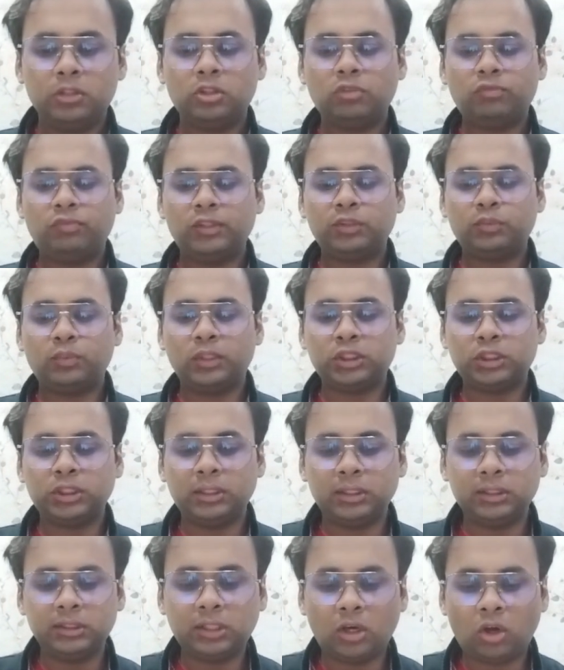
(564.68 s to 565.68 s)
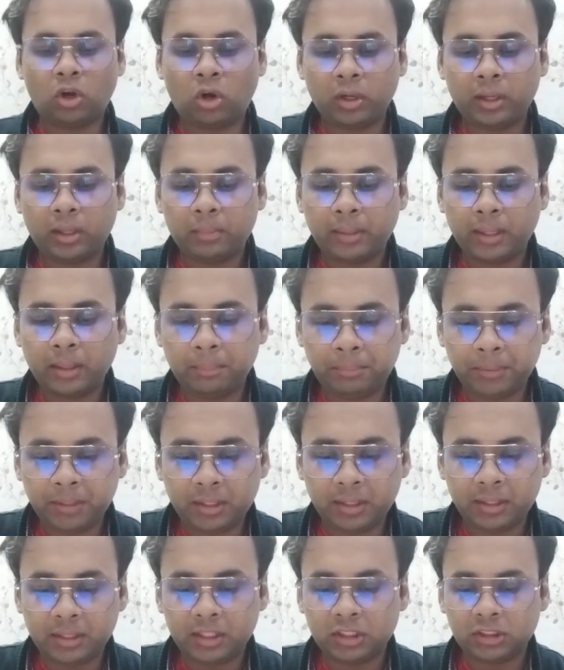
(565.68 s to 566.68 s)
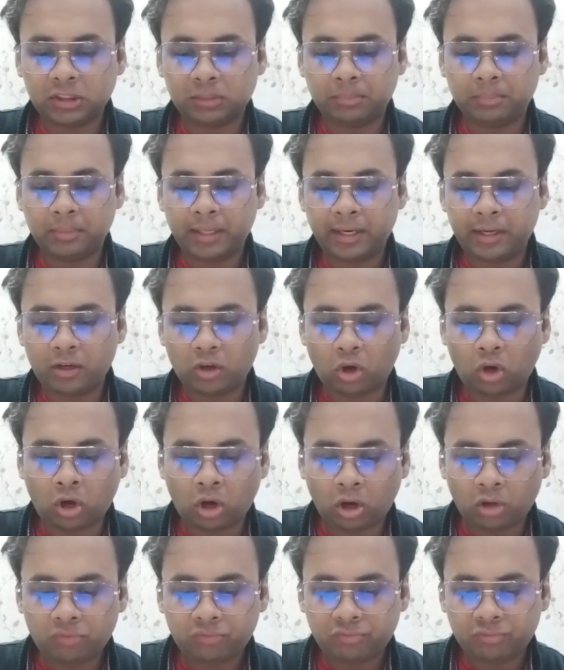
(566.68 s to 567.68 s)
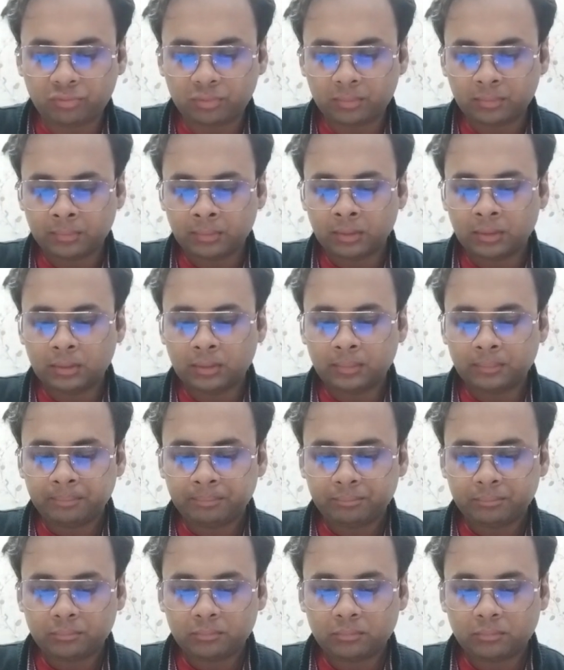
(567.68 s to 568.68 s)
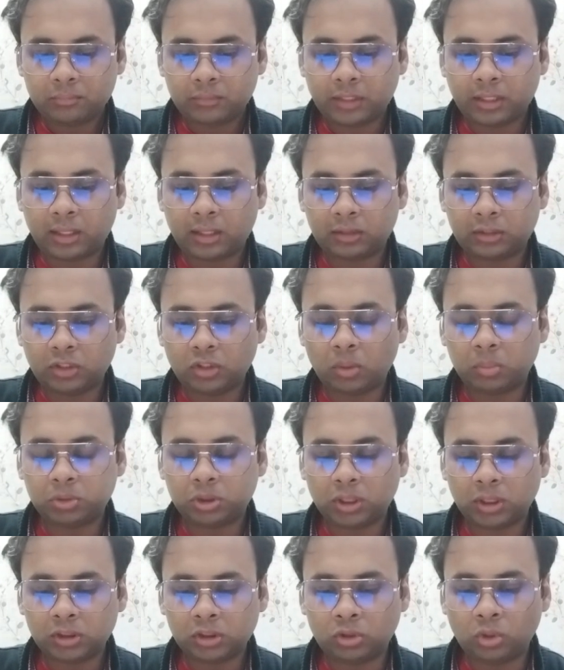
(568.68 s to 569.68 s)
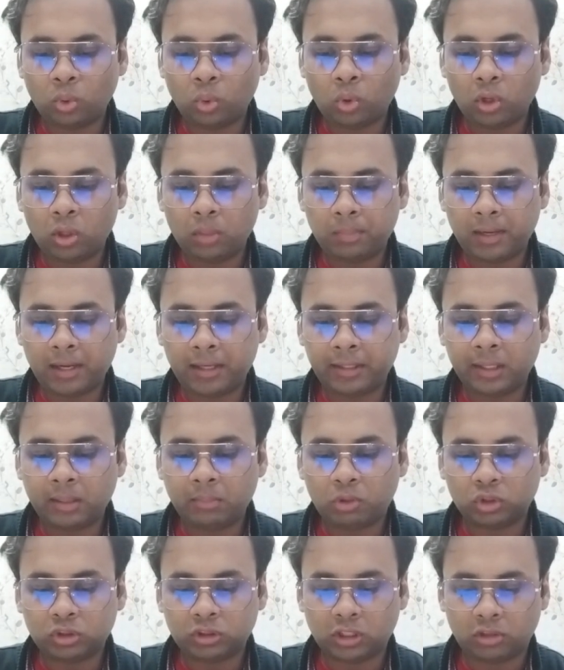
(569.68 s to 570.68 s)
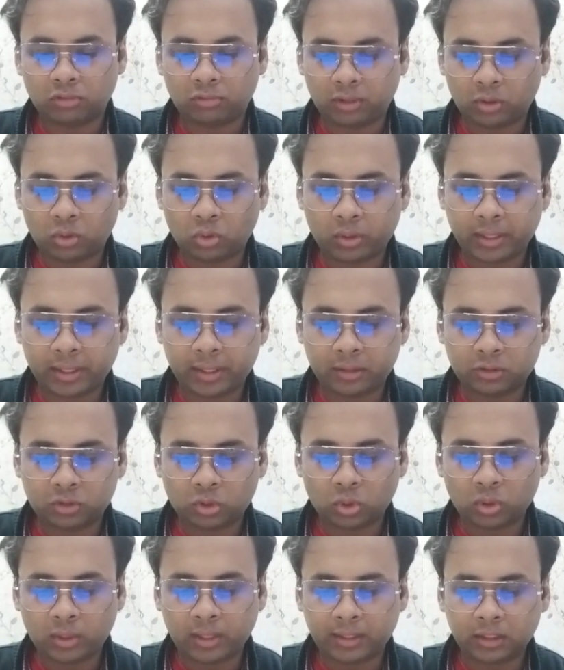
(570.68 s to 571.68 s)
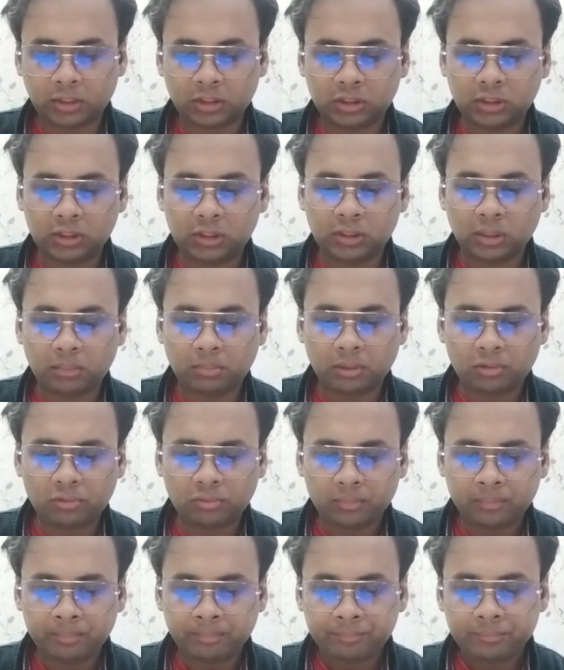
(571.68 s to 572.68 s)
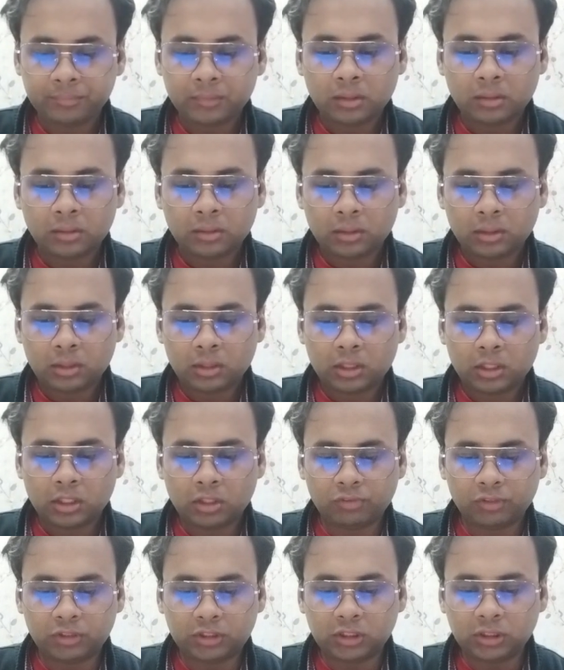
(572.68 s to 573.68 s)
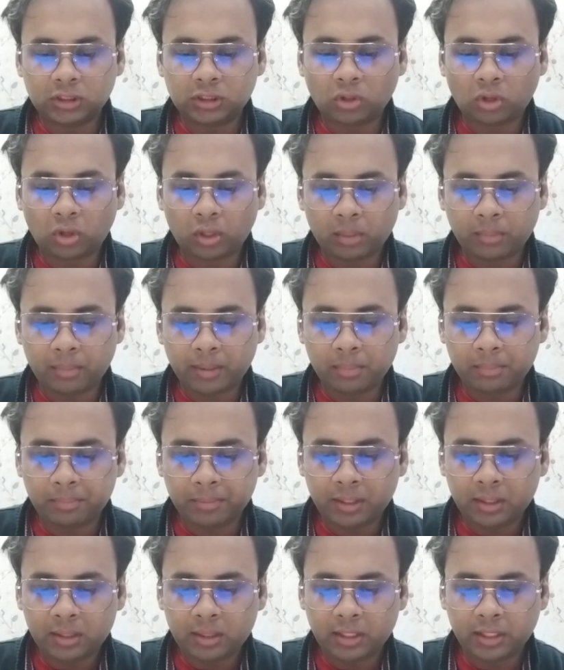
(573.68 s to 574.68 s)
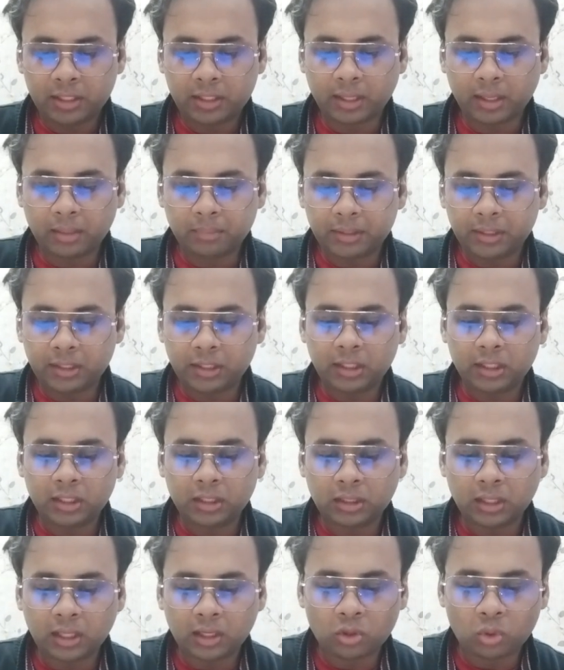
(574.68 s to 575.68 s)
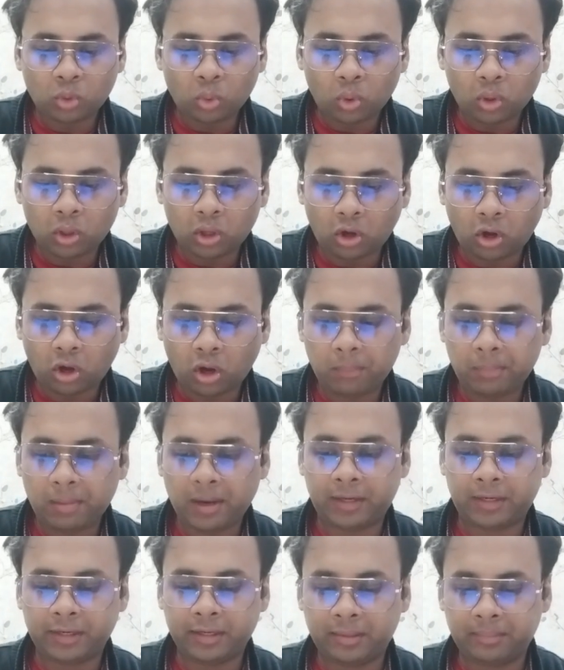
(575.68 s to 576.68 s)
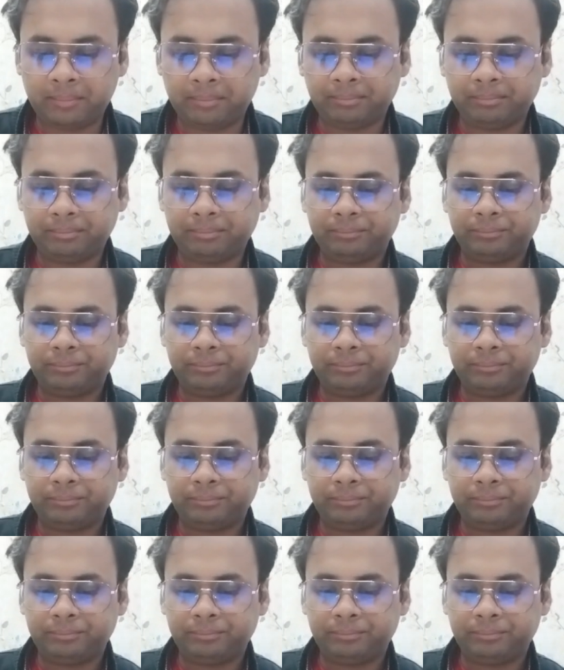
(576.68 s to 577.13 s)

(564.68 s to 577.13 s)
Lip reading: So the first question is the ornament B is made of, there are three options, gold, platinum or silver. Okay, so let us see the above. If we see the ornament B, it can be either gold or platinum.